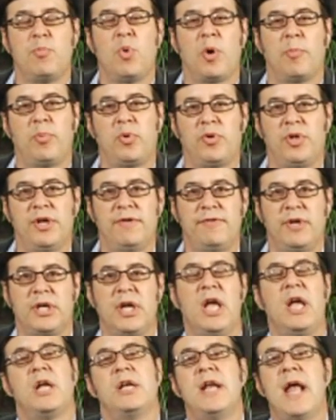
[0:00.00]
prolific.
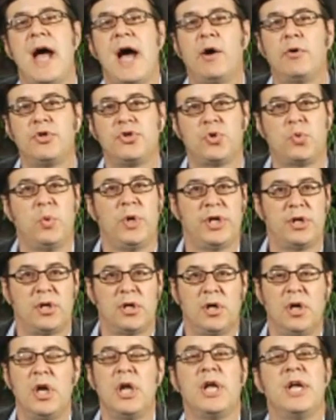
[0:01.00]
Now,
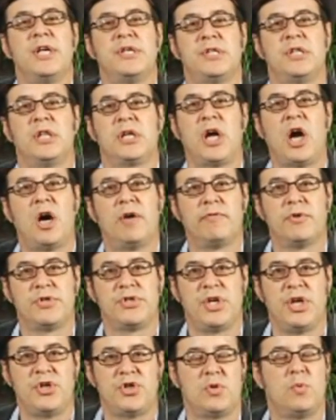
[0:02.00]
Twitter is in the
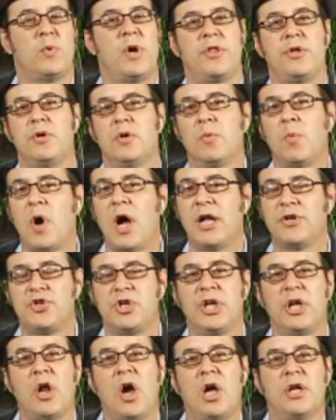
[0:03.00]
conversation, whether you're
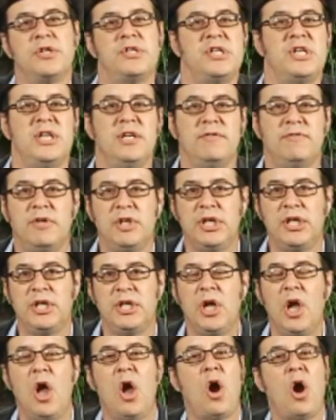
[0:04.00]
watching it on
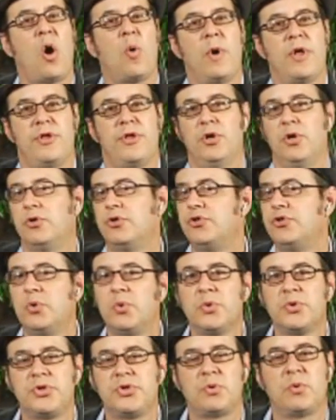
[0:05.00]
TV or whether you're
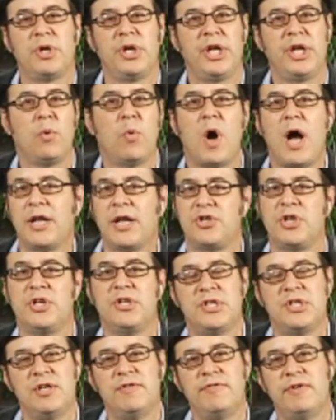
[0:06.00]
dual screening, watching
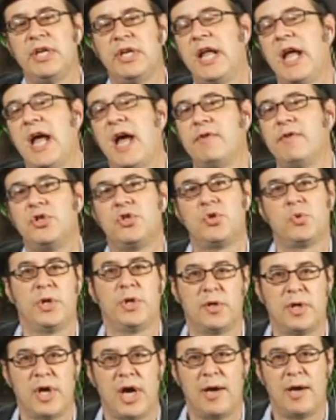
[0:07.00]
TV and having
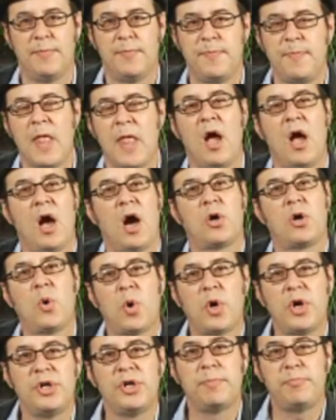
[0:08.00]
Twitter up.
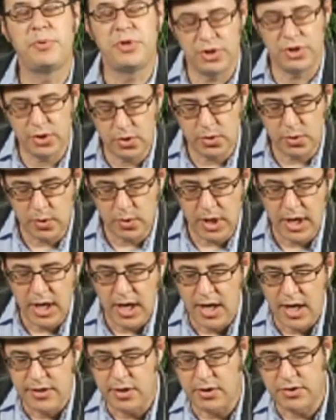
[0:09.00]
According to Pew,
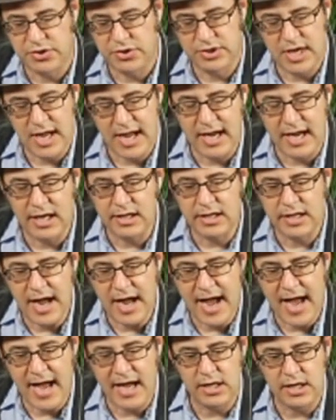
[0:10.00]
they're saying
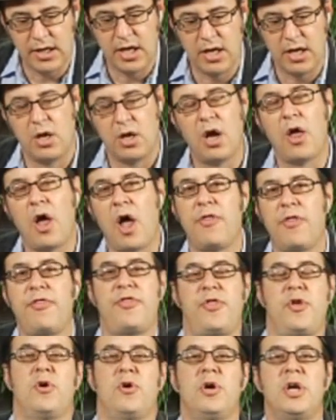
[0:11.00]
that a
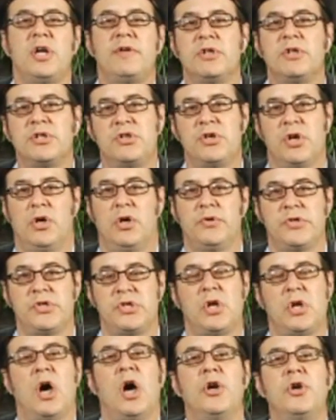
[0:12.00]
third of
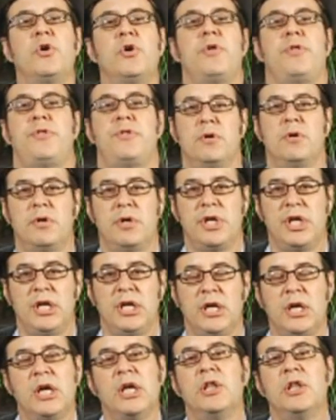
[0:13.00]
adults under
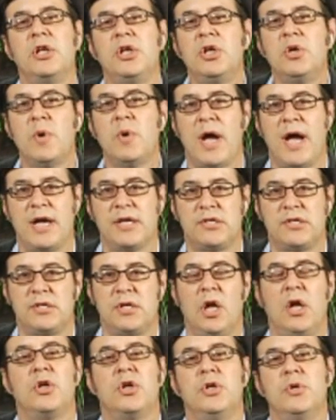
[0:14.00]
30 in the US
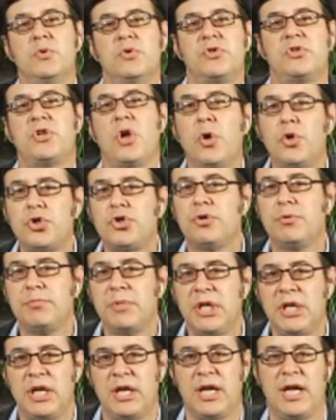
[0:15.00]
use social
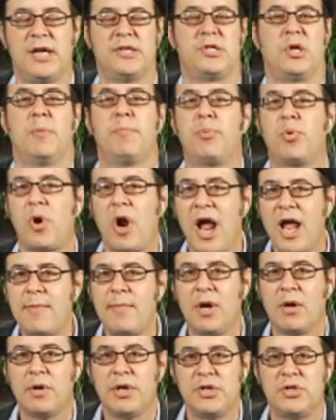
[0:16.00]
media as their
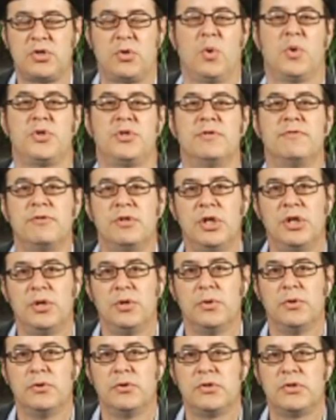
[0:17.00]
primary source of
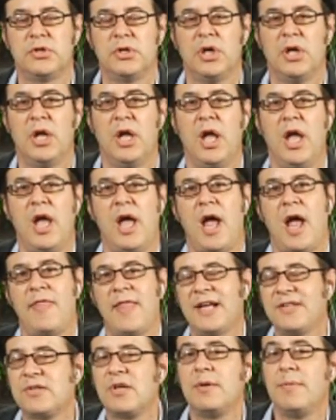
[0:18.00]
news. And
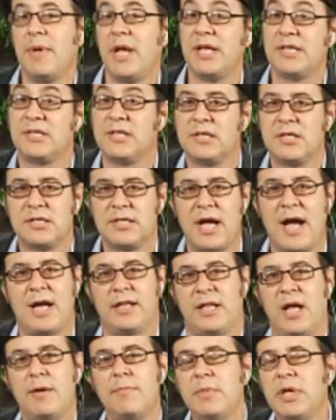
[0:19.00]
that's an amazing
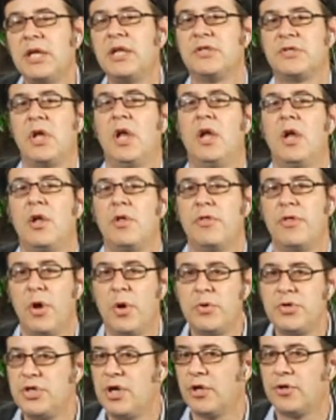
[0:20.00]
stat. That means
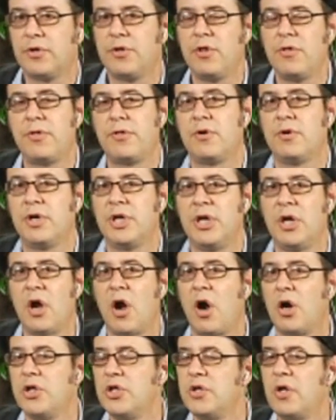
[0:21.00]
those younger than 30
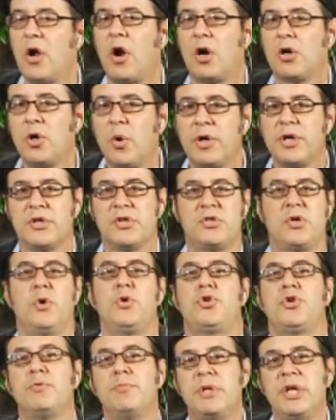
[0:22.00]
are going to
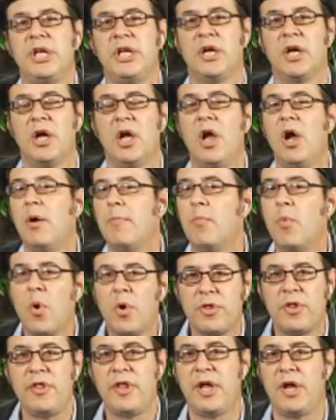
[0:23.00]
social media
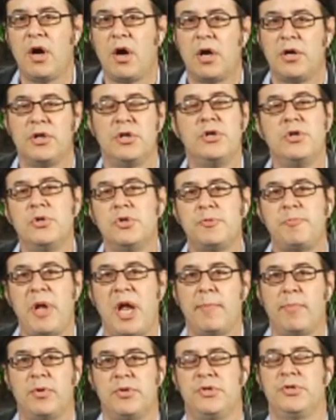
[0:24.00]
more than they are to
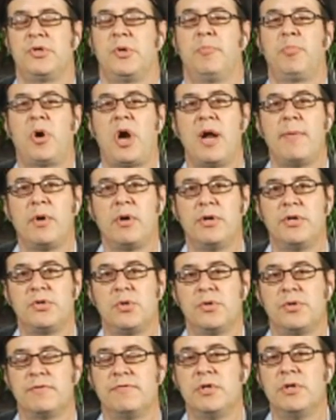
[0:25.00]
newspapers as their primary
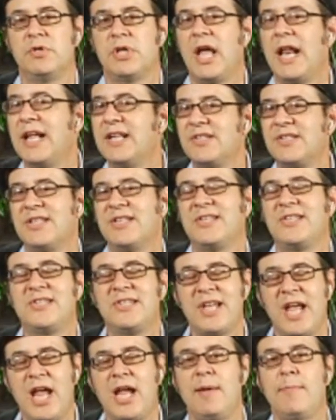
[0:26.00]
source of news, and it's the
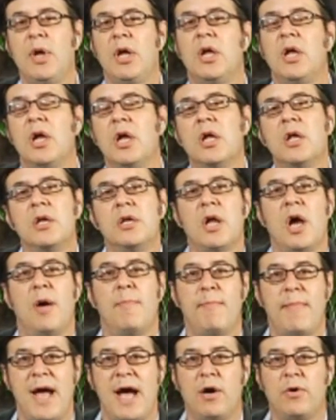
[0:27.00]
same
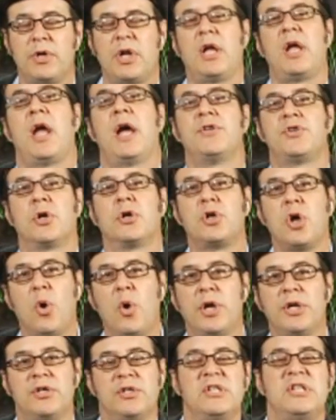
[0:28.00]
amount as are
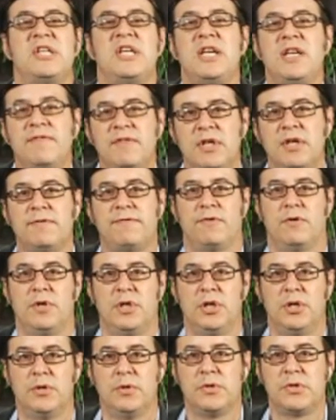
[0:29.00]
going to TV for
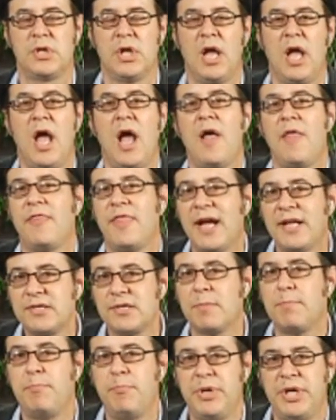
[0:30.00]
news. That's
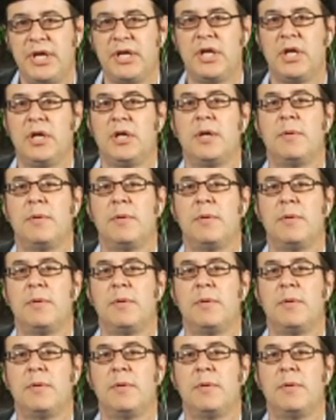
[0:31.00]
a big